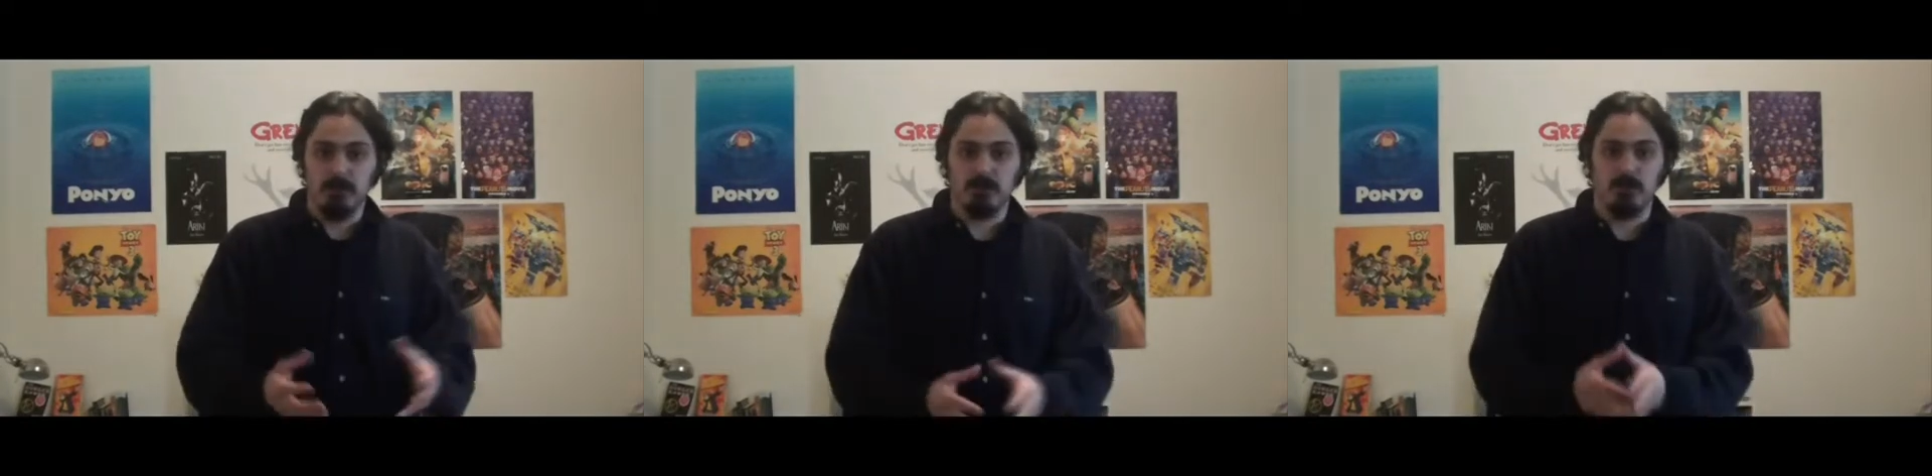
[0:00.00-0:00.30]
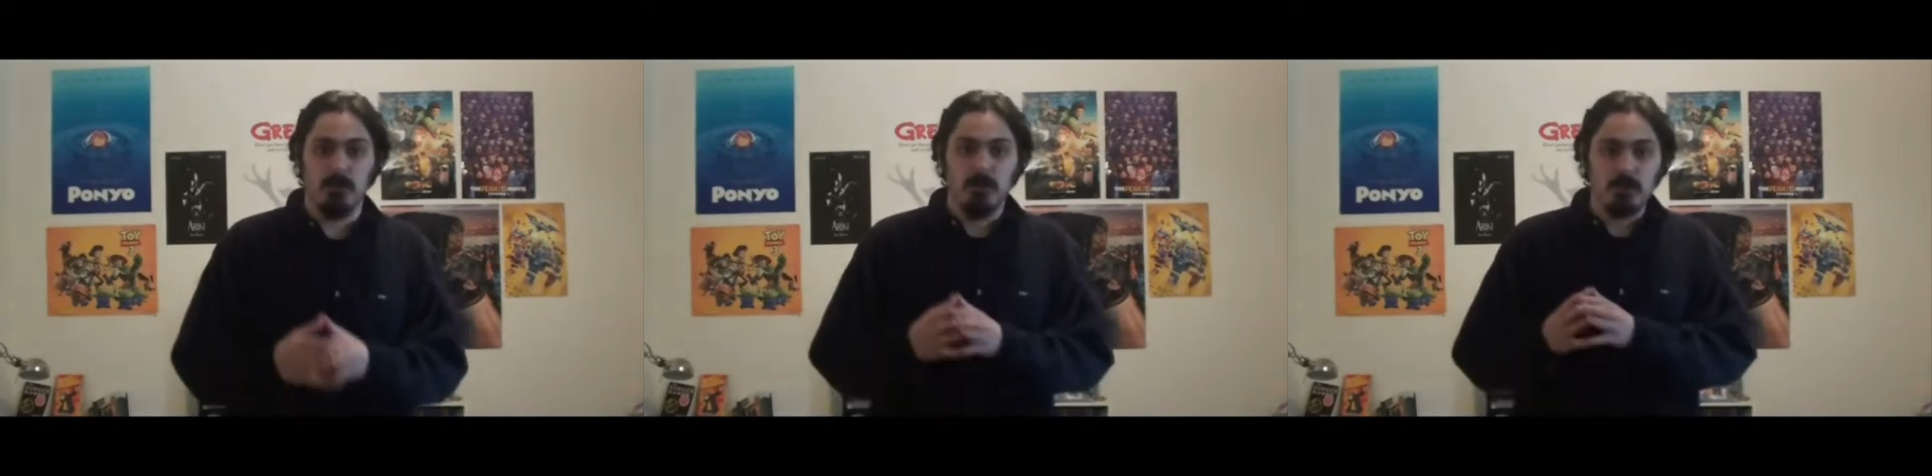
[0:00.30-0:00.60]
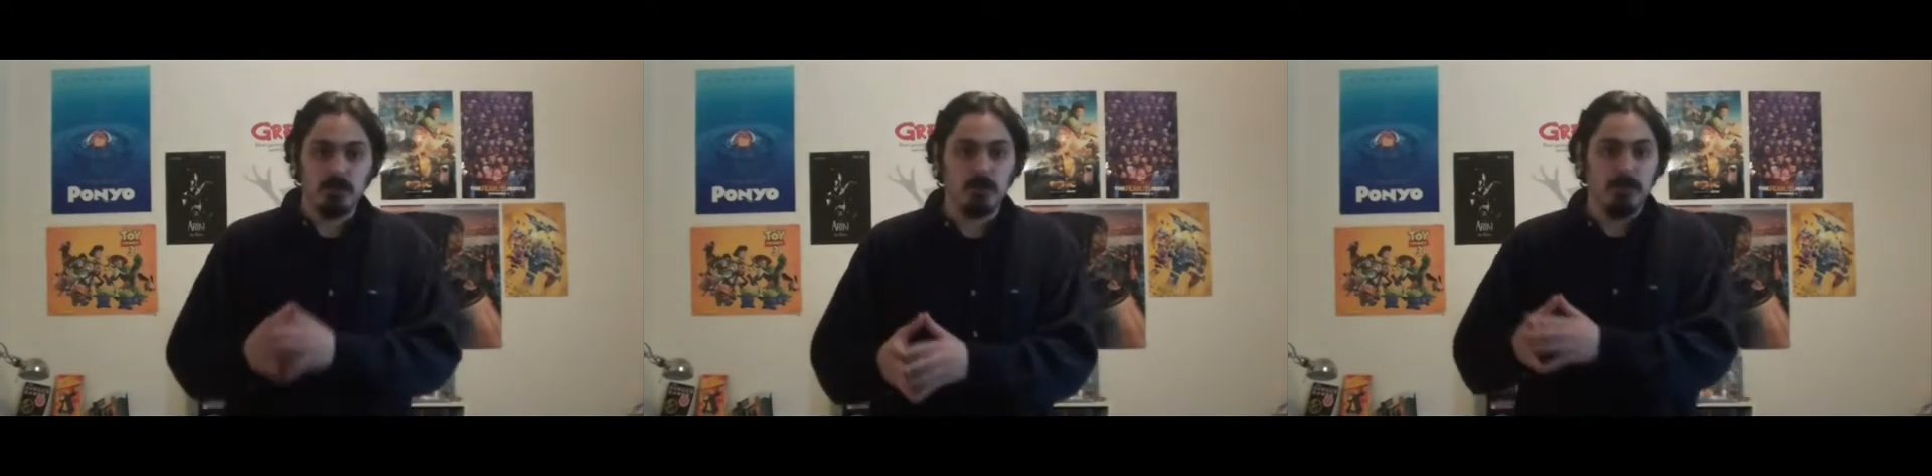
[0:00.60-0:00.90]
with some
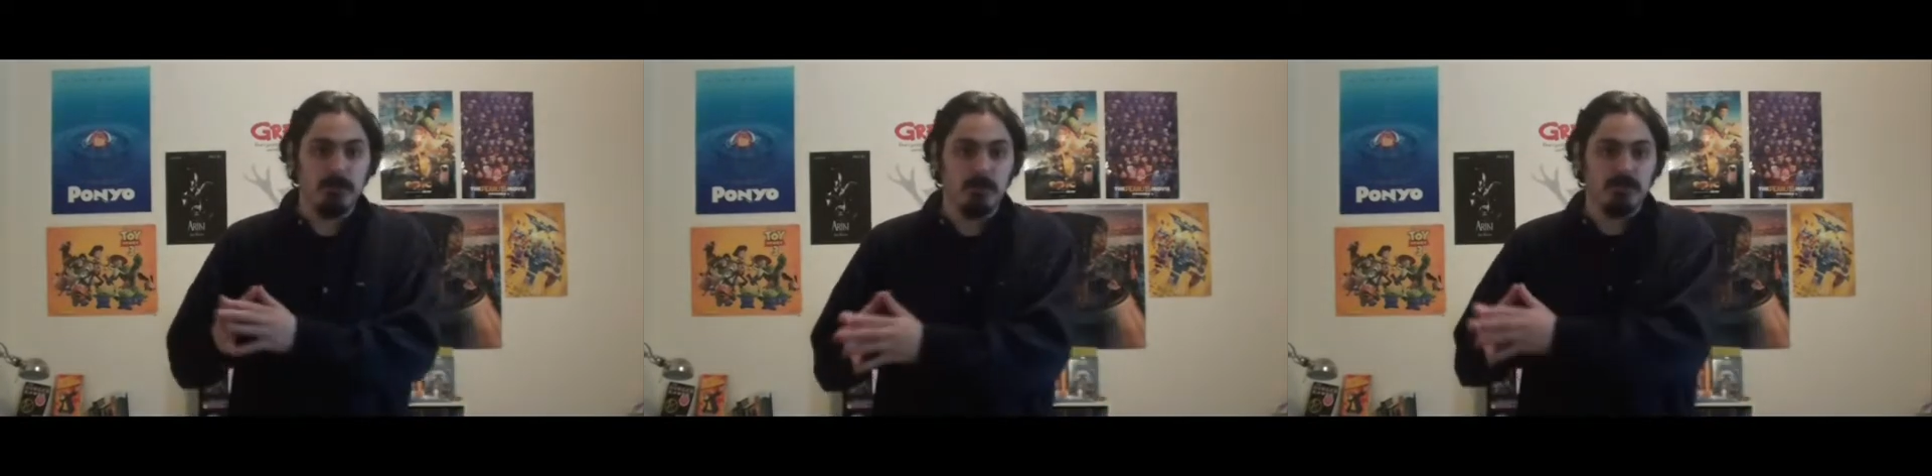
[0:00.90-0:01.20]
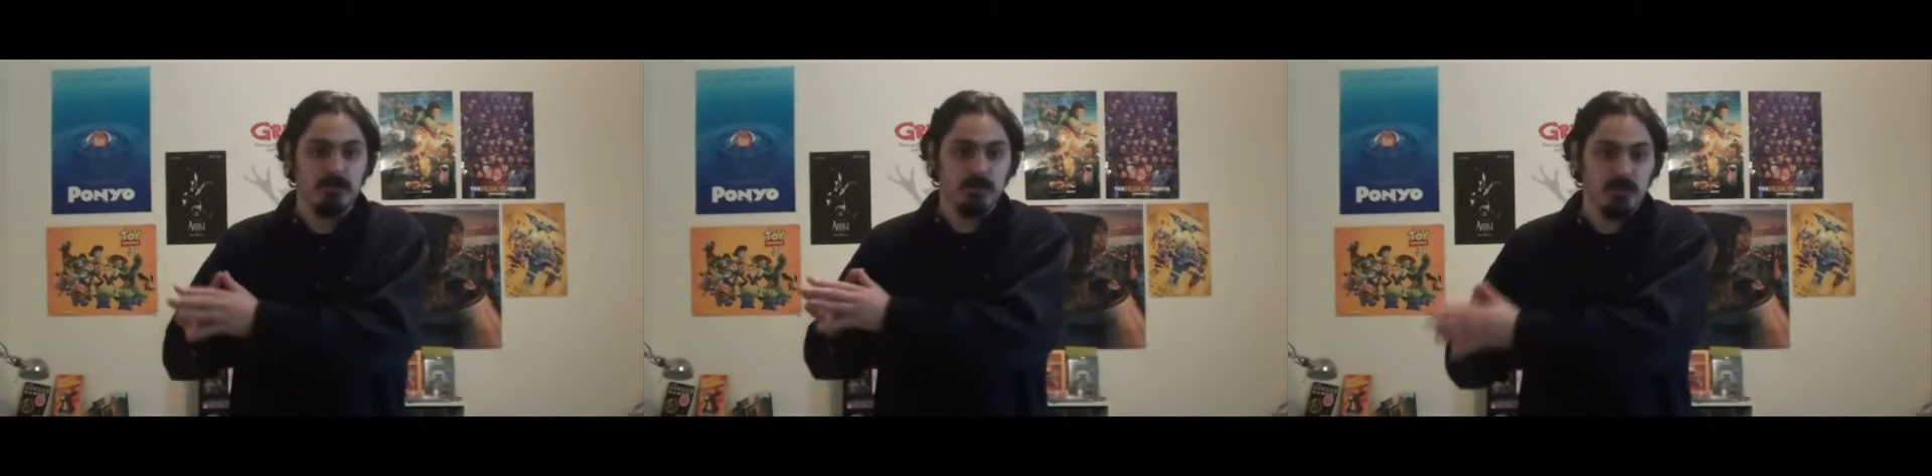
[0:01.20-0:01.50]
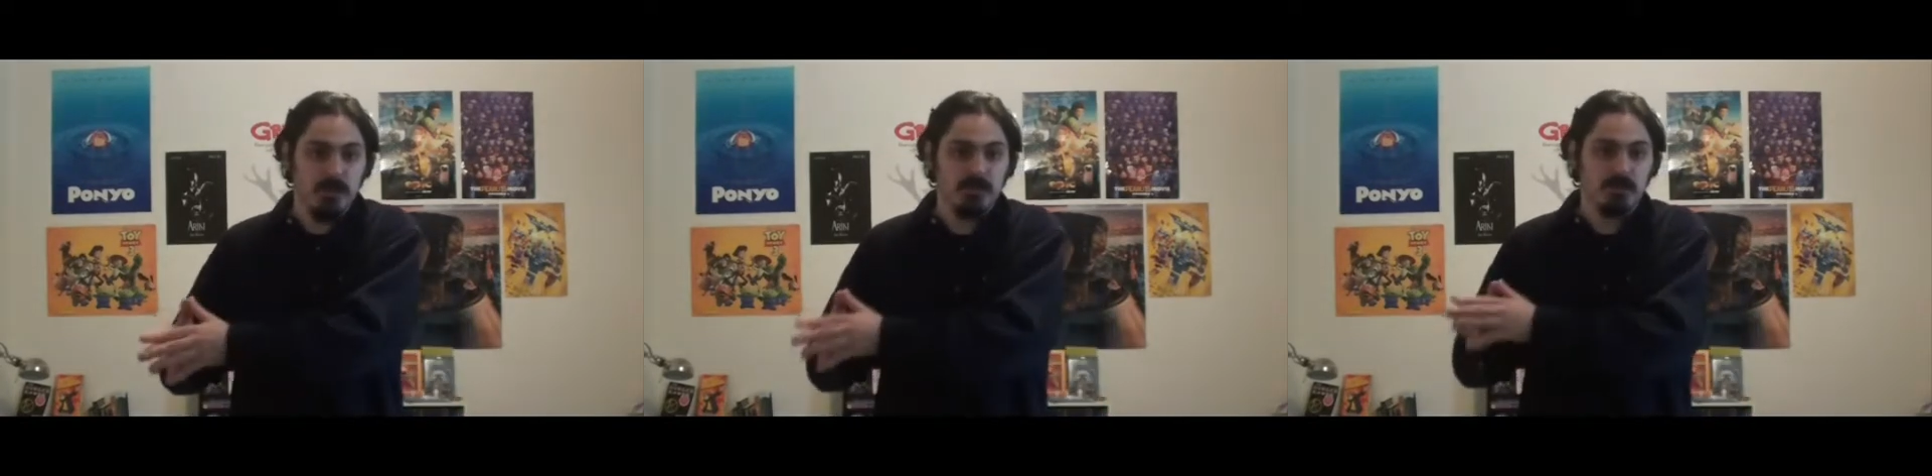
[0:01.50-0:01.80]
truly impressive
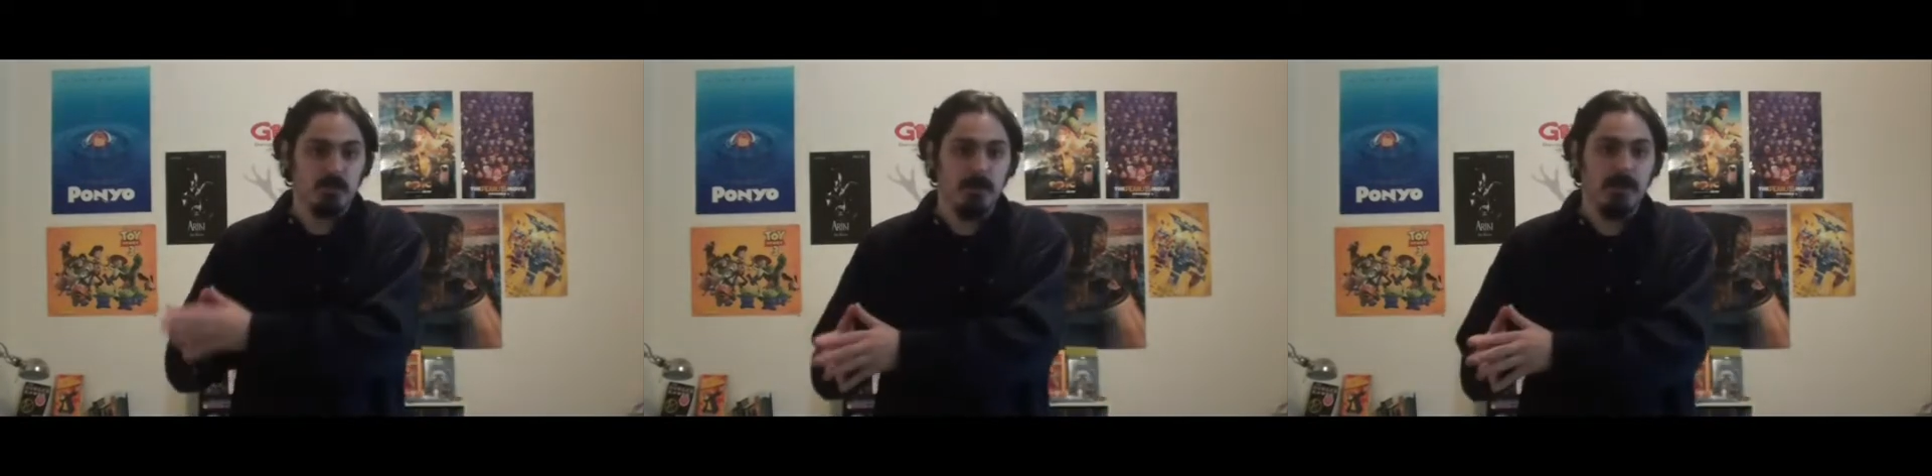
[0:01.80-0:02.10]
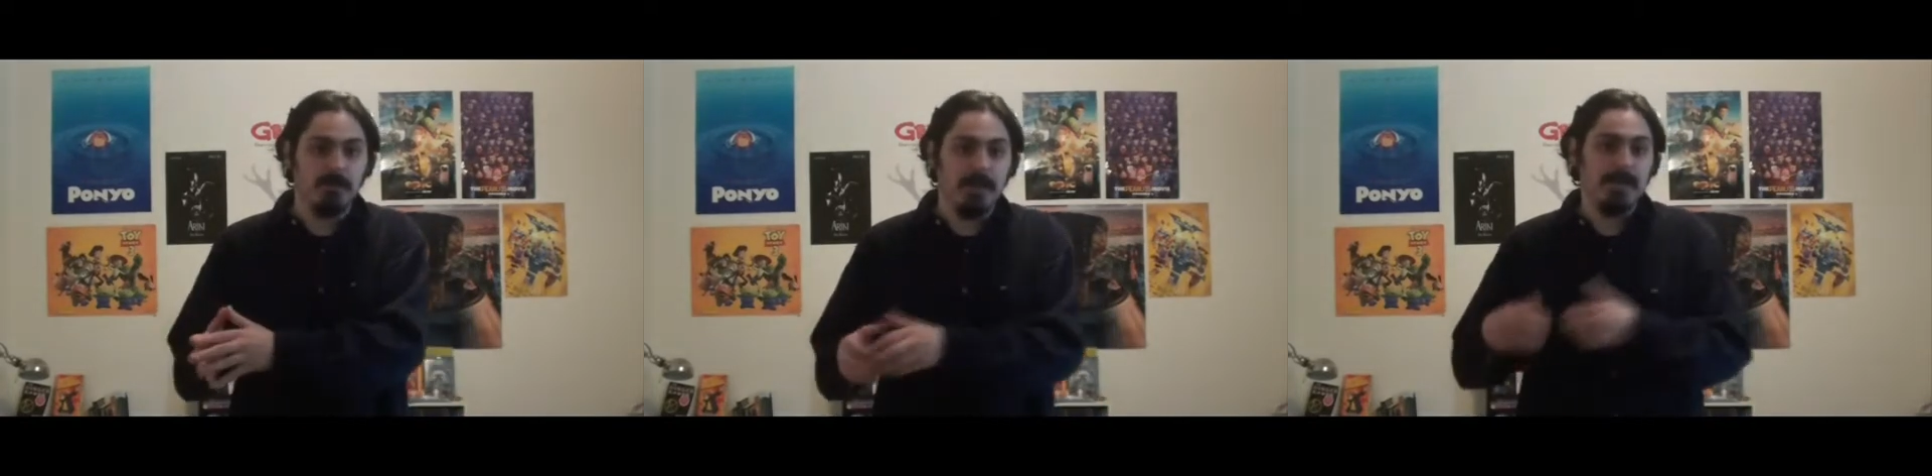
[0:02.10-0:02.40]
shots throughout,